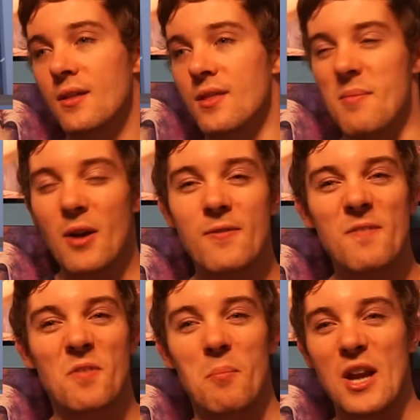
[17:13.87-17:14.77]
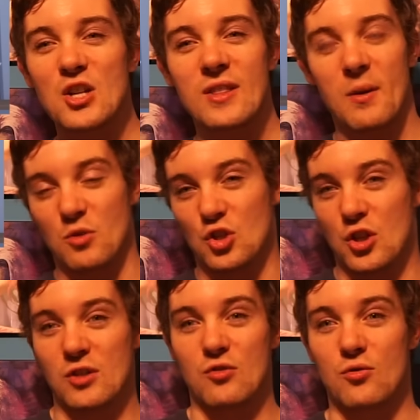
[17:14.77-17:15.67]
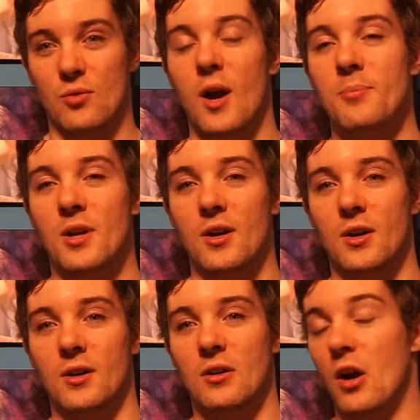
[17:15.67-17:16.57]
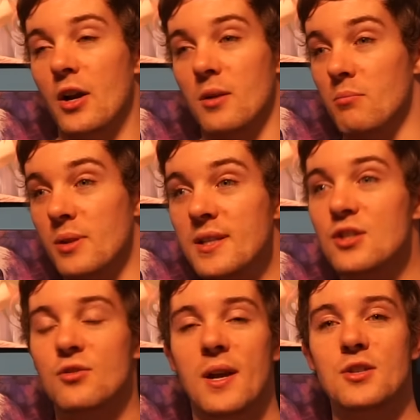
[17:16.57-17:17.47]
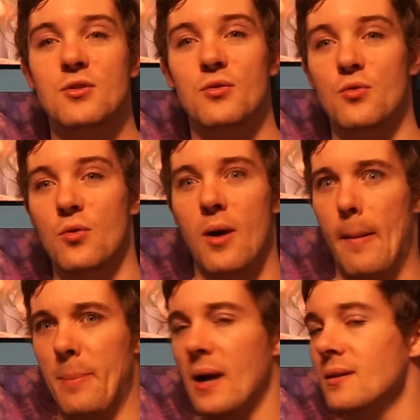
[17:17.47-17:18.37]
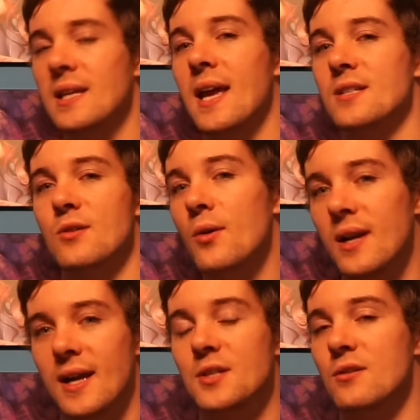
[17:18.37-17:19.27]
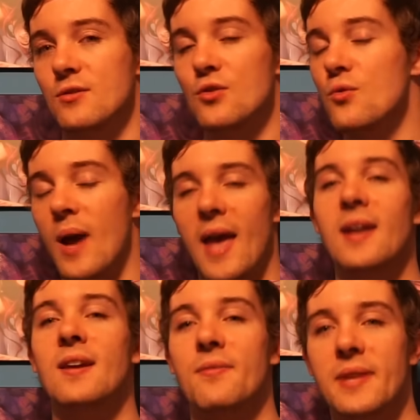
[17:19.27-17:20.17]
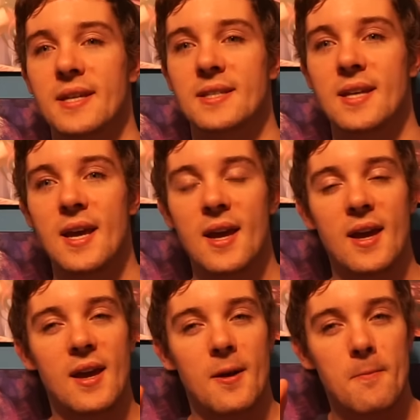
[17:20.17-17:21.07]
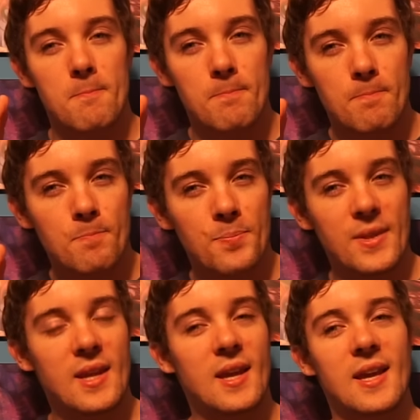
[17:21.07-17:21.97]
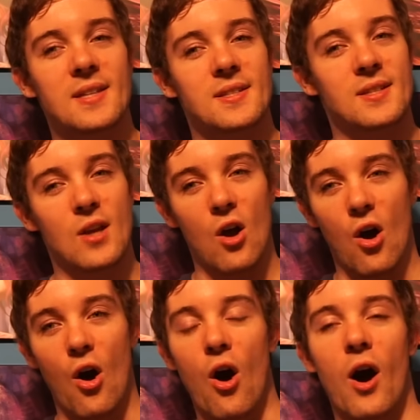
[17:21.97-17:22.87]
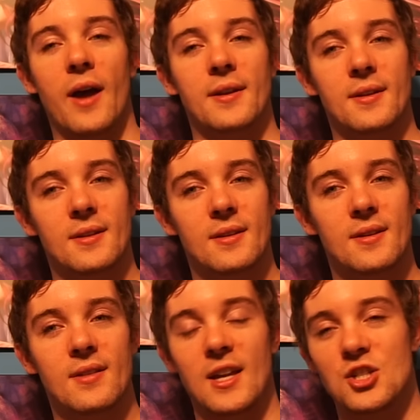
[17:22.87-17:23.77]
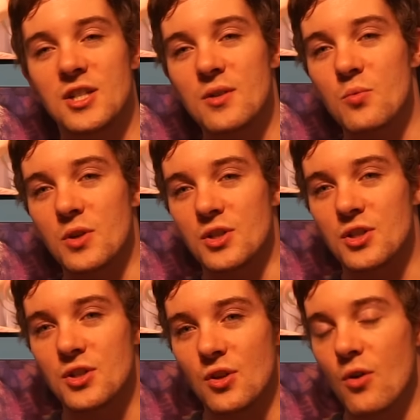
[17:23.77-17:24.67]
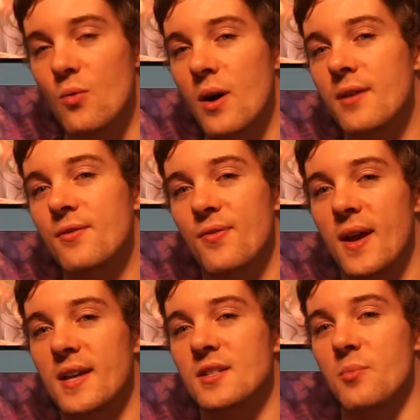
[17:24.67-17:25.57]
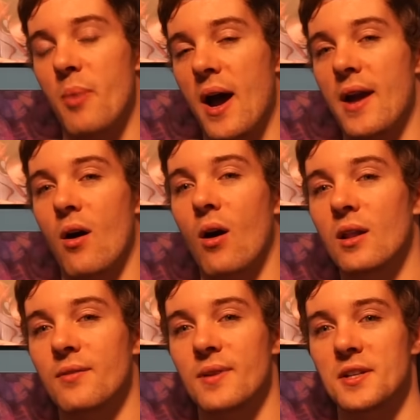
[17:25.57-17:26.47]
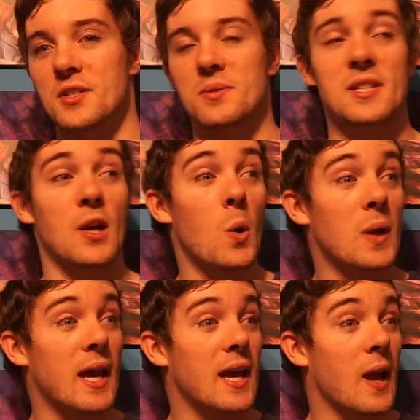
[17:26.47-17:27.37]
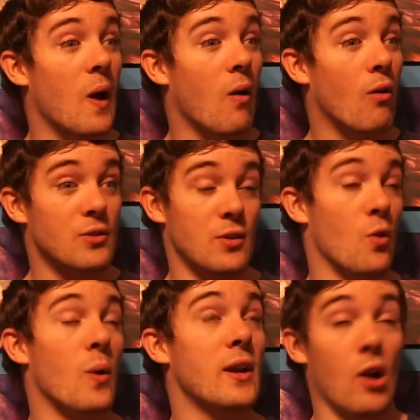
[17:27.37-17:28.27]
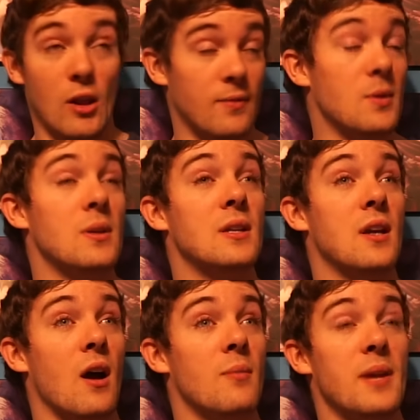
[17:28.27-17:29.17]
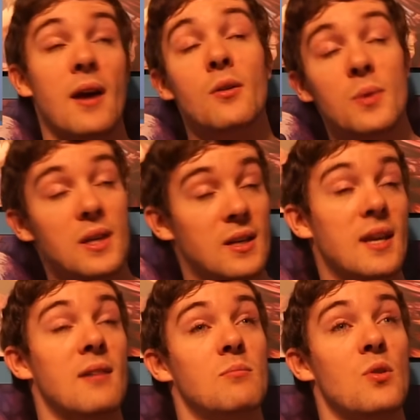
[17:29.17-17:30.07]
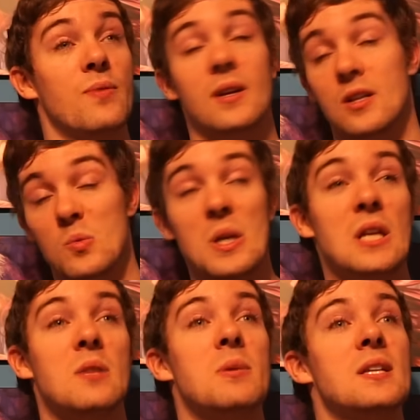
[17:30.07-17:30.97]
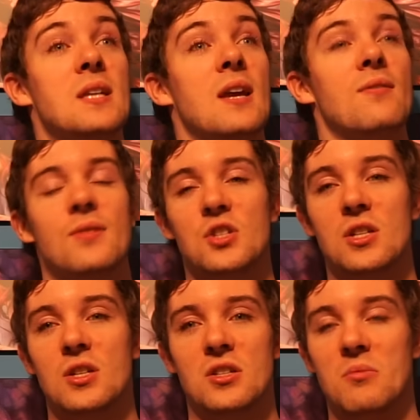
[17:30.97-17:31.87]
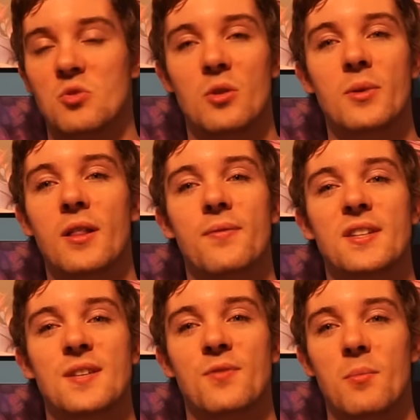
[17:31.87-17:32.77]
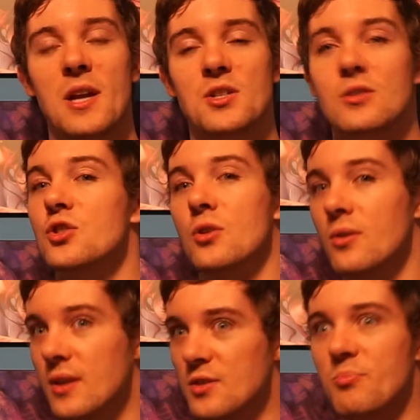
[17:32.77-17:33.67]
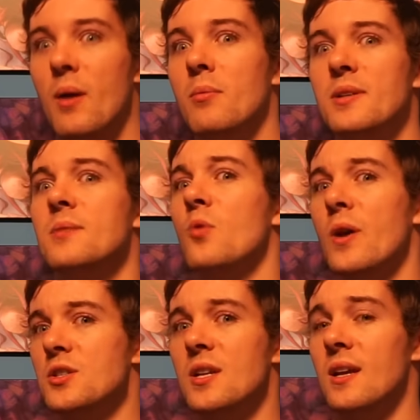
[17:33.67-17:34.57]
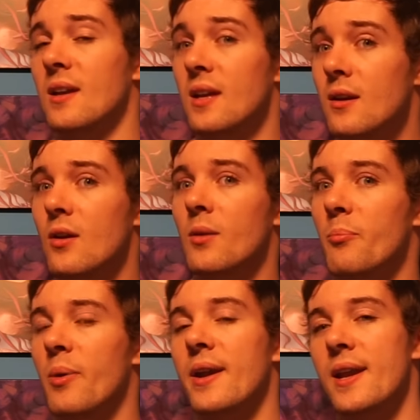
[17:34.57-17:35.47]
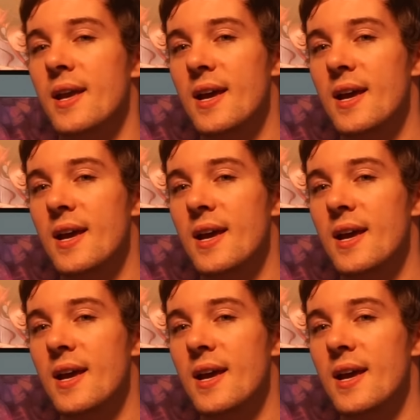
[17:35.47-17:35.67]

the amount of information that was just dropped on her, on a complete stranger who apparently has no connection to any of this, it's odd that she was so unfazed by all of it. She was like, okay, you know what? All of you need to calm down and we need to get moving because we need to be safe. And she just absorbed all of this information. Sure, there's probably some questioning in her, but